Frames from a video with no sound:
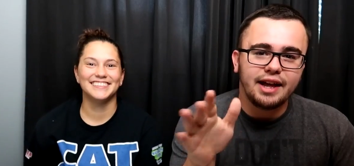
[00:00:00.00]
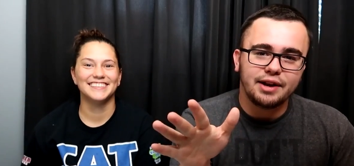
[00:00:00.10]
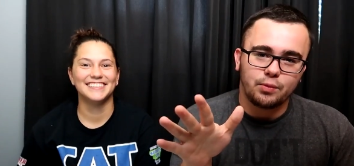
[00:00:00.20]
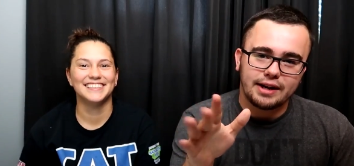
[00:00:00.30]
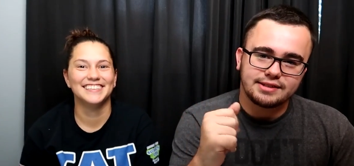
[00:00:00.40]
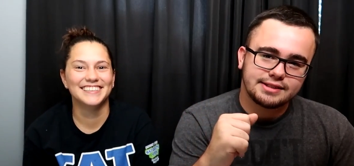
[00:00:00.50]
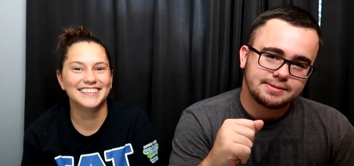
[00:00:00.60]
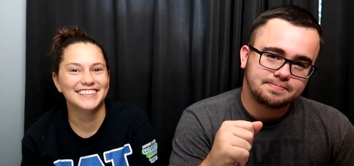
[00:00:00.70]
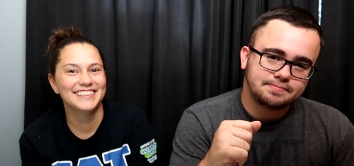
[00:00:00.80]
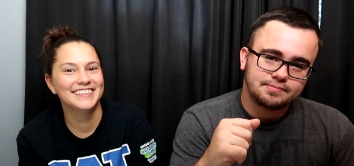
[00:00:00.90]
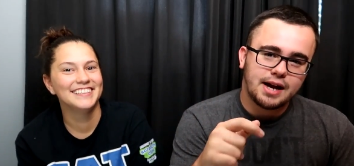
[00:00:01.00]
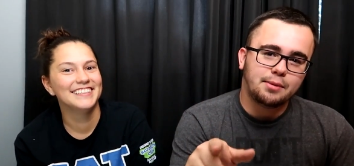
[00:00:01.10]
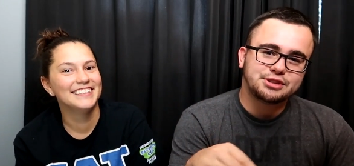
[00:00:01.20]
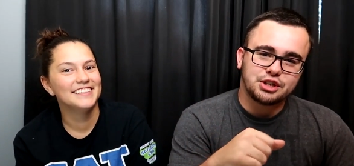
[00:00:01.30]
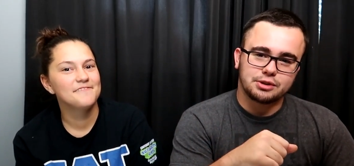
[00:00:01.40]
Speaker 1: Anyways,
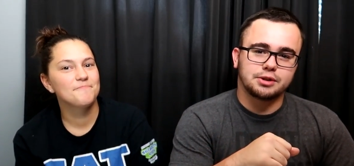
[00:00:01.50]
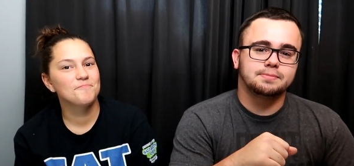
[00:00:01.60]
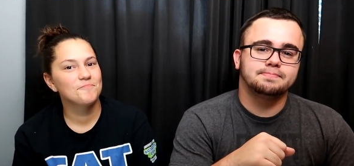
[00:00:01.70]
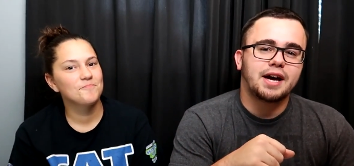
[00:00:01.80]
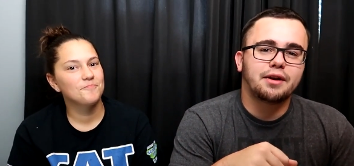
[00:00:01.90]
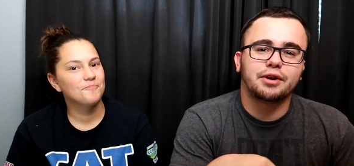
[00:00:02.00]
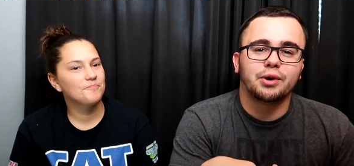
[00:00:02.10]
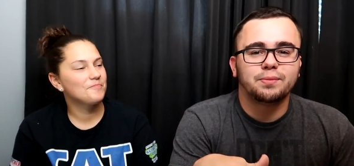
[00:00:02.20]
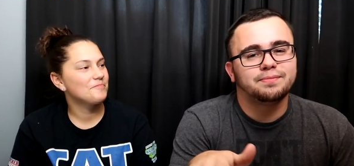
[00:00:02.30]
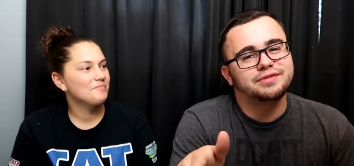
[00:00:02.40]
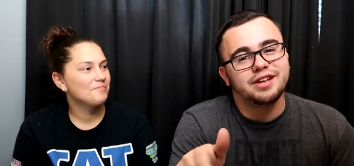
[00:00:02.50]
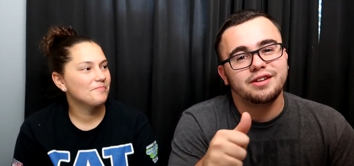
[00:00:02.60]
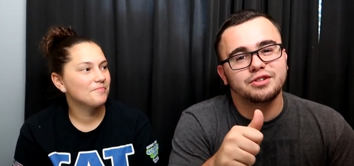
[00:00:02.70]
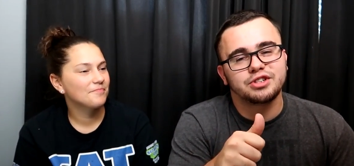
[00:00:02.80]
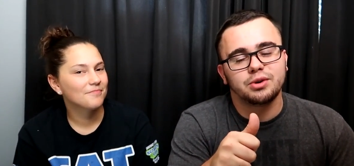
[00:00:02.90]
I was younger. I don't know,
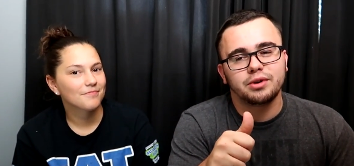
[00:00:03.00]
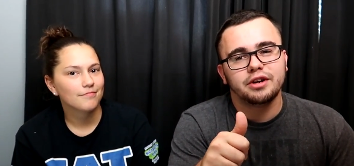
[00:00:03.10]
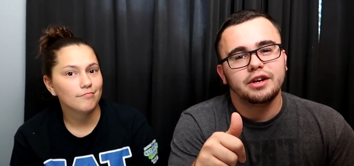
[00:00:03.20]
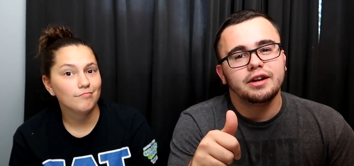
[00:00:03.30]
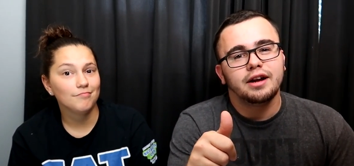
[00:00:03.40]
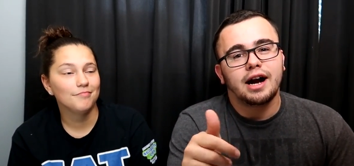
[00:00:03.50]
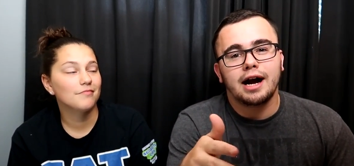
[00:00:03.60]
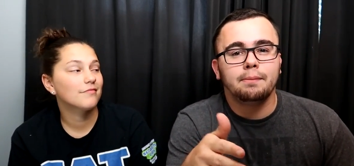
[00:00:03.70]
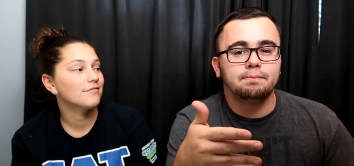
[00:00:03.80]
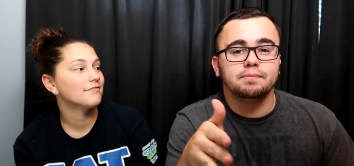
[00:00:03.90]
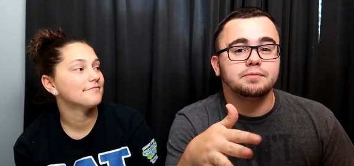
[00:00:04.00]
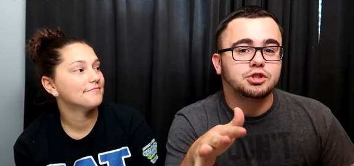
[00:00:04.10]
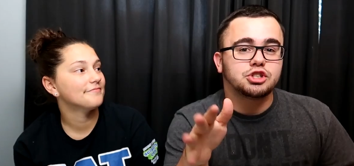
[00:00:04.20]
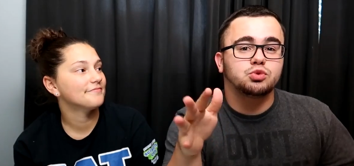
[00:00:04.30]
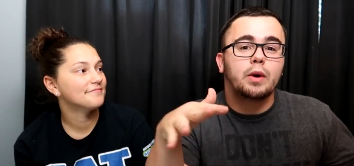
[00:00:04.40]
10 years old.
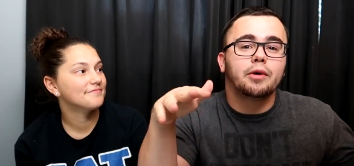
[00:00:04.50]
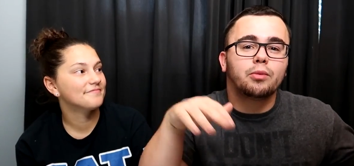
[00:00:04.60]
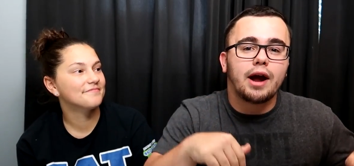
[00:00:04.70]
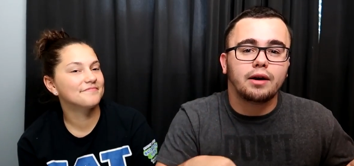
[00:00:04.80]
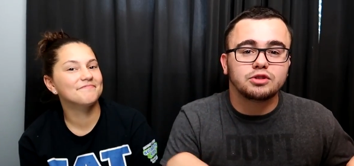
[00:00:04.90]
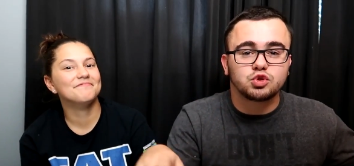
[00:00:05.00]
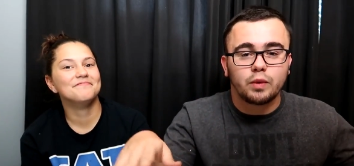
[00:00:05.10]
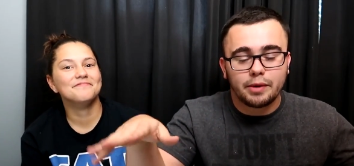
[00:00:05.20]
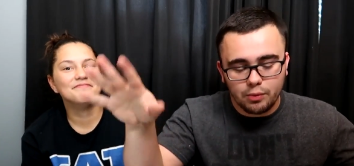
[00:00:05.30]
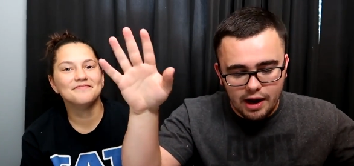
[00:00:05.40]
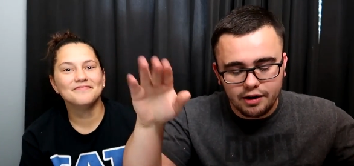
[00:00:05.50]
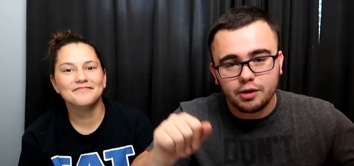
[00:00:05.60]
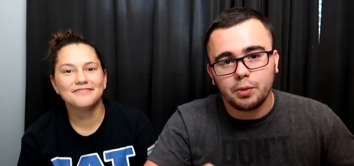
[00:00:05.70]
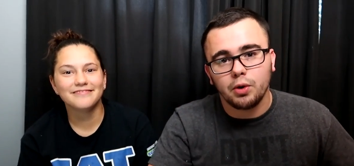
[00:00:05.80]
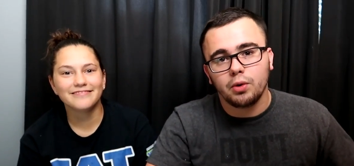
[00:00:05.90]
Just swimming around
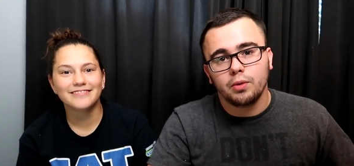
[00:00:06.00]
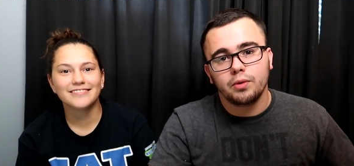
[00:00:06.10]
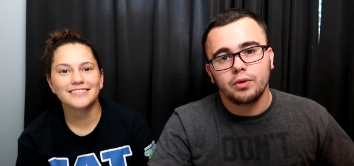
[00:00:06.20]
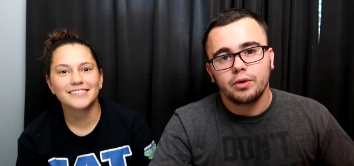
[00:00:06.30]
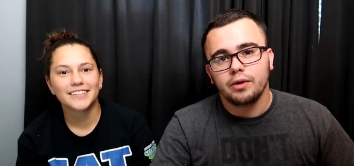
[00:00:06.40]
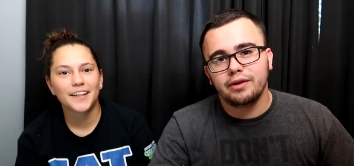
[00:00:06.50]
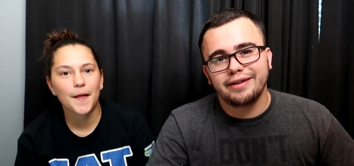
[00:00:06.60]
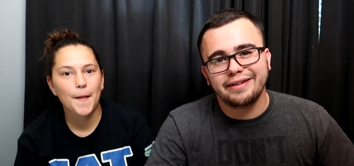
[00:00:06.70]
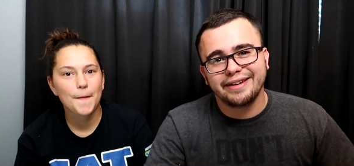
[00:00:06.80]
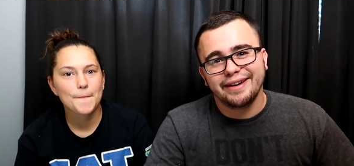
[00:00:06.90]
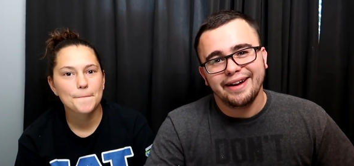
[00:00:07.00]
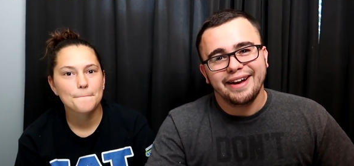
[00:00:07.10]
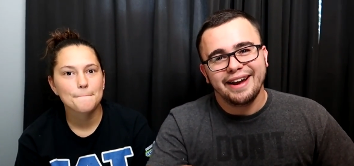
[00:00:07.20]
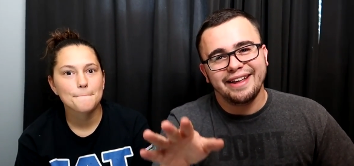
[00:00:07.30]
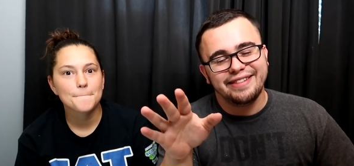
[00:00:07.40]
in the pool.
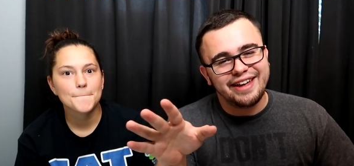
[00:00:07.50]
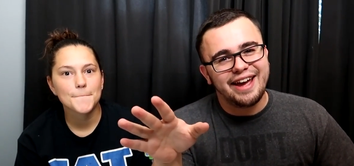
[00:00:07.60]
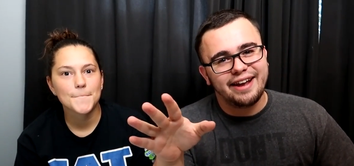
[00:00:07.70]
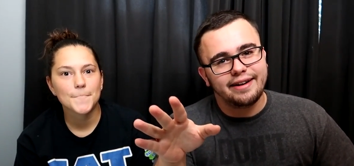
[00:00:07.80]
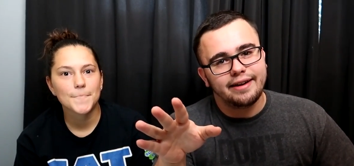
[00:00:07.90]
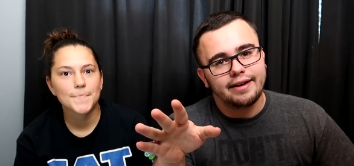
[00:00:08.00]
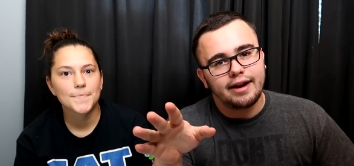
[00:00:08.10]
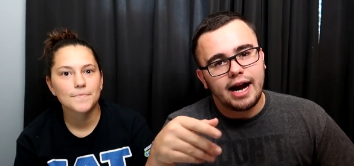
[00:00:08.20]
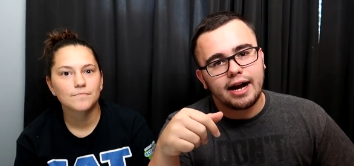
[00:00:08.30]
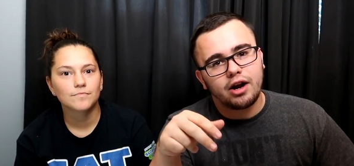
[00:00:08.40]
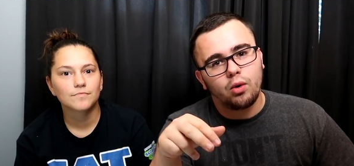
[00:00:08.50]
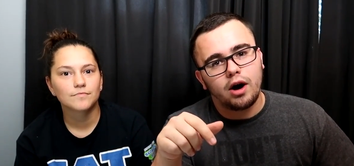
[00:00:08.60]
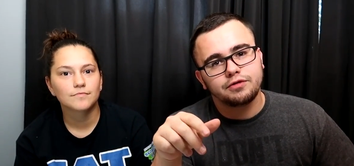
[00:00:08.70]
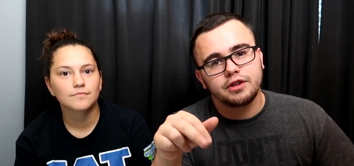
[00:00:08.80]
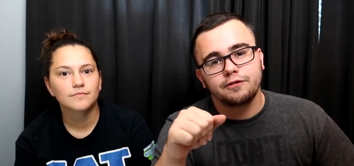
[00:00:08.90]
And then I go
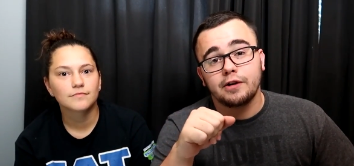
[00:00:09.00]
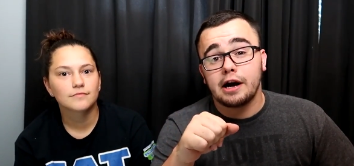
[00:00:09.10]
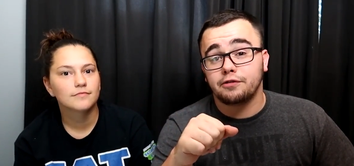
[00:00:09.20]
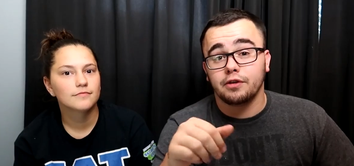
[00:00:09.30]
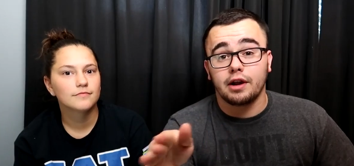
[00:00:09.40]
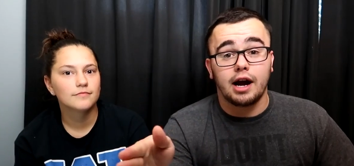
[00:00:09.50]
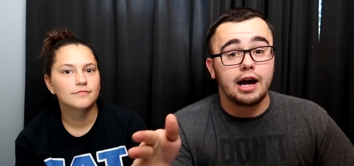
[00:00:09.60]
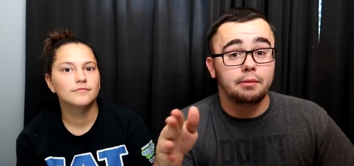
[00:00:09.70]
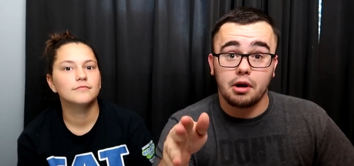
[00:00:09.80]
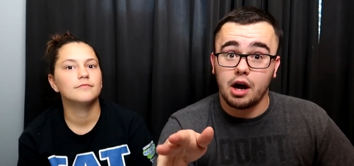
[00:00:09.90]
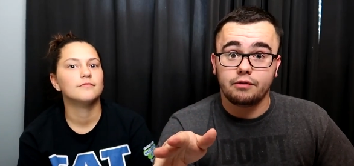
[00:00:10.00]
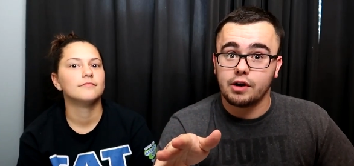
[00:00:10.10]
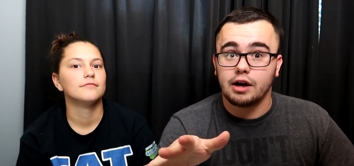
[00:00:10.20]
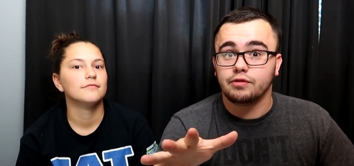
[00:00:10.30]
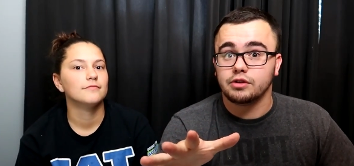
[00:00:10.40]
off to the 5 foot. I am not
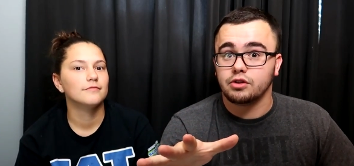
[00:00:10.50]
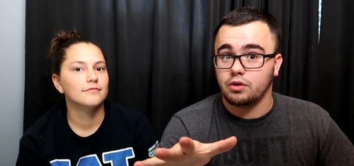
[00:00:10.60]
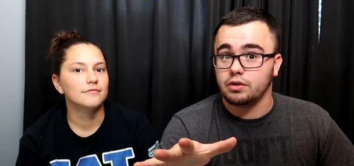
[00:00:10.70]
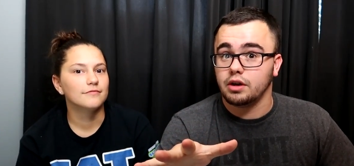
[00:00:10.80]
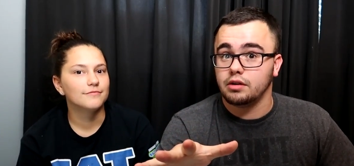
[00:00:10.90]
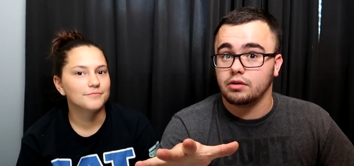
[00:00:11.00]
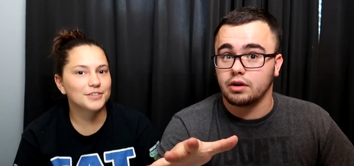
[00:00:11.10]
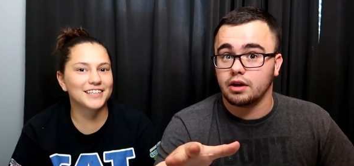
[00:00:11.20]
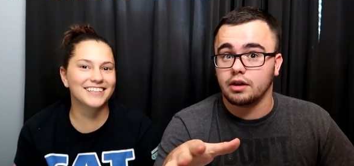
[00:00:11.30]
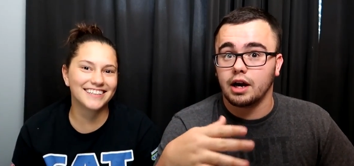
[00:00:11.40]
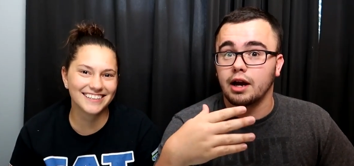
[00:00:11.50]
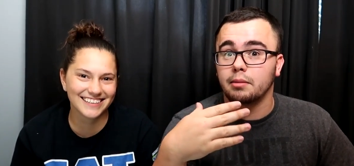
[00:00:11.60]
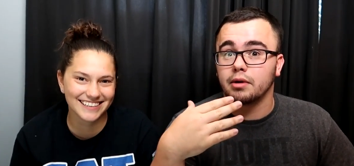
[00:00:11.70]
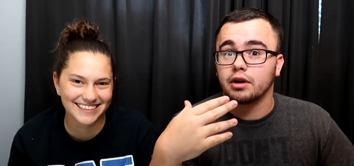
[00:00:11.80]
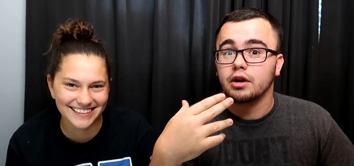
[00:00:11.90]
5 foot tall yet. Okay,
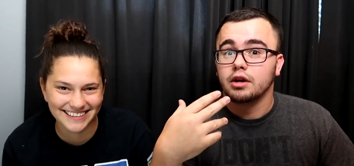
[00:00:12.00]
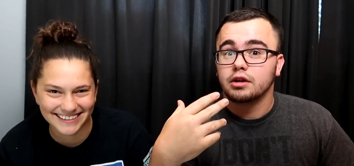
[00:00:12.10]
I'm a